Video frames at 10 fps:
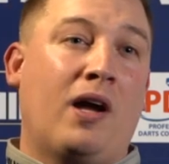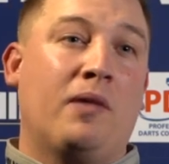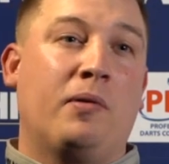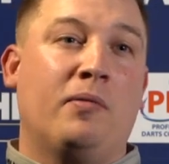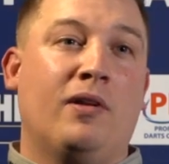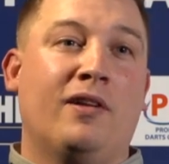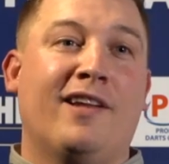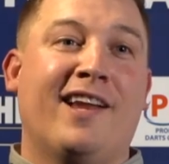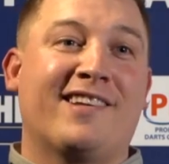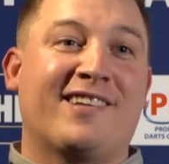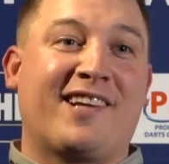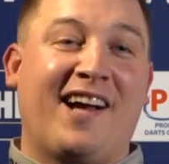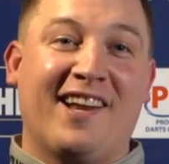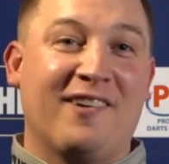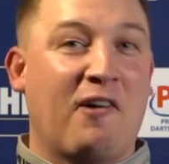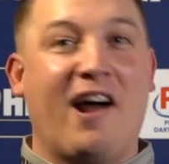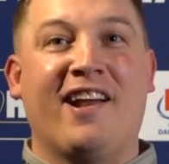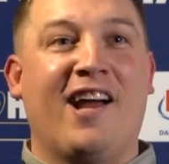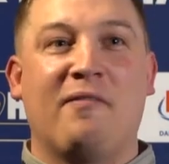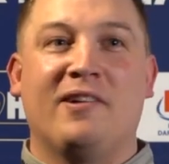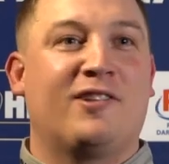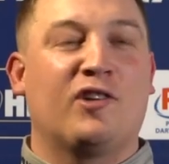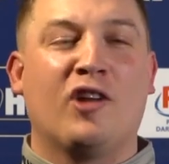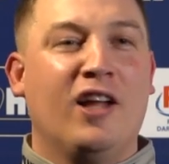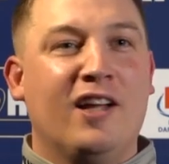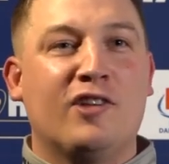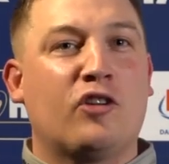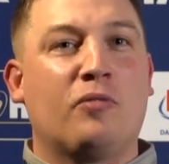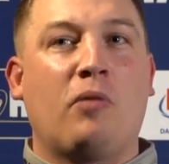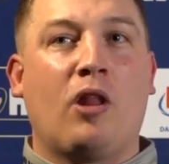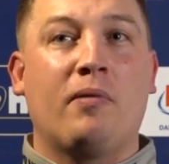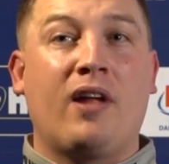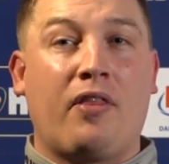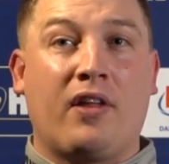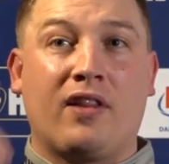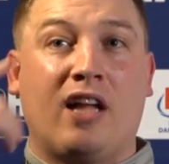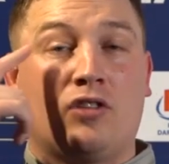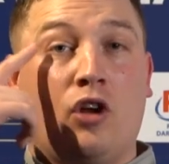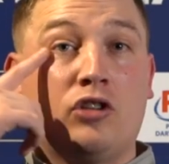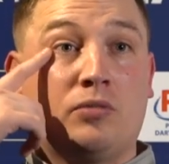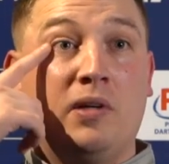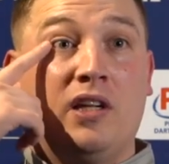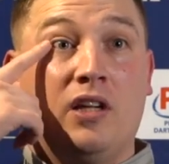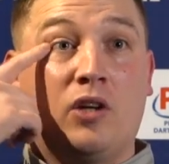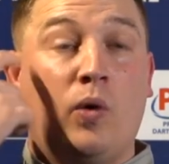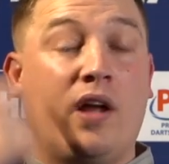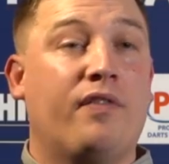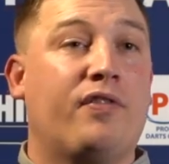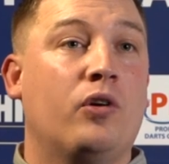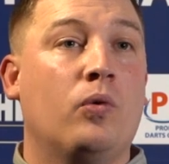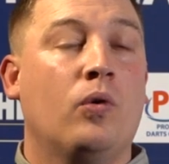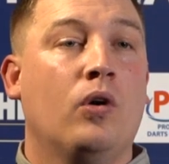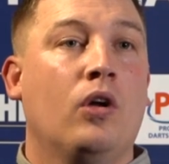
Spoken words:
by people, the likes of Callan, where I am. It doesn't bother me. I think that's lost me quite a few